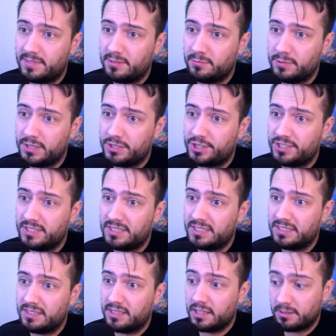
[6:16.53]
which
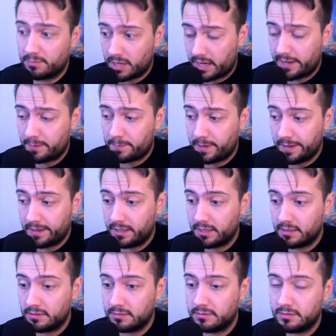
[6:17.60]
in my
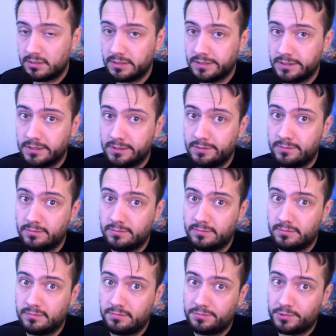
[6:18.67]
opinion is
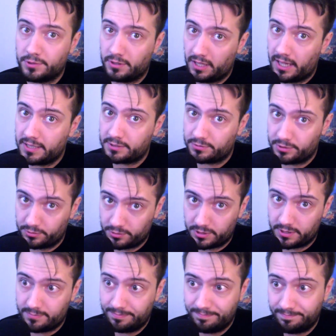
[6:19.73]
your last
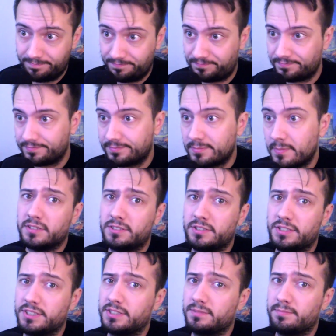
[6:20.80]
resort. Ultra fast
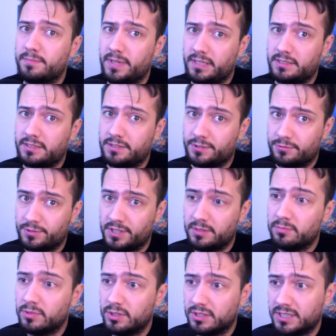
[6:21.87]
just makes the
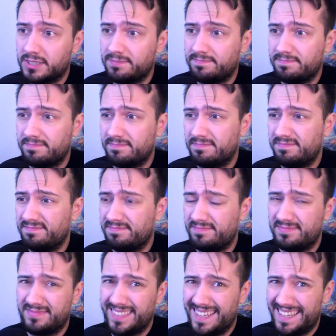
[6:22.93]
stream look
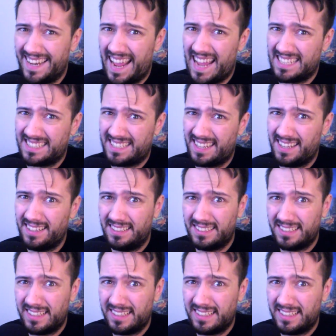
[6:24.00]
nasty.